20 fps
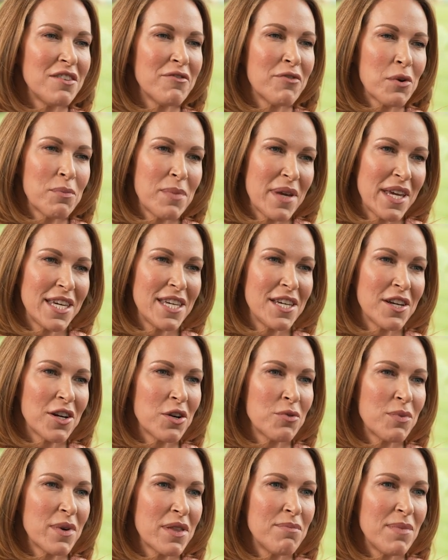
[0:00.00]
for being here
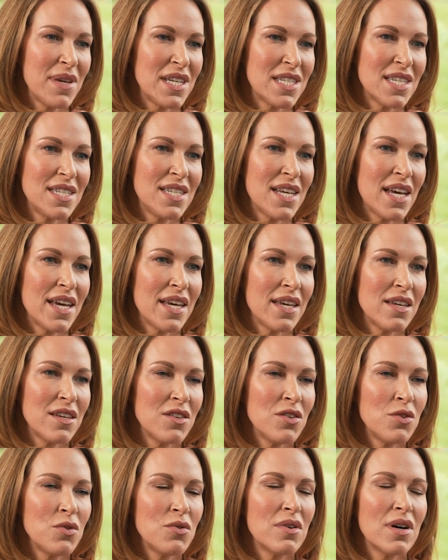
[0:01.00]
with me today.
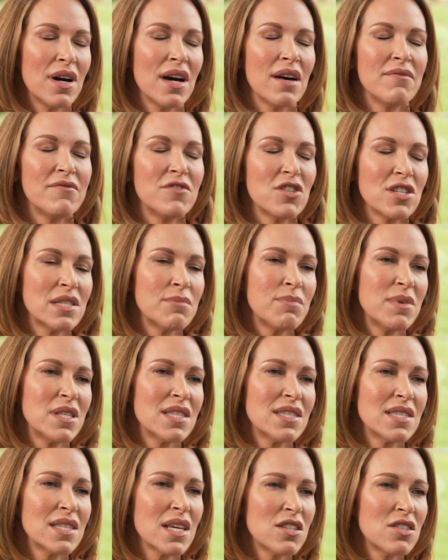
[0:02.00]
You have just been
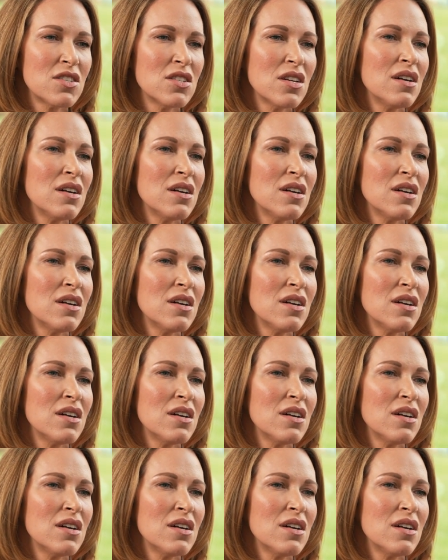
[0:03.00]
such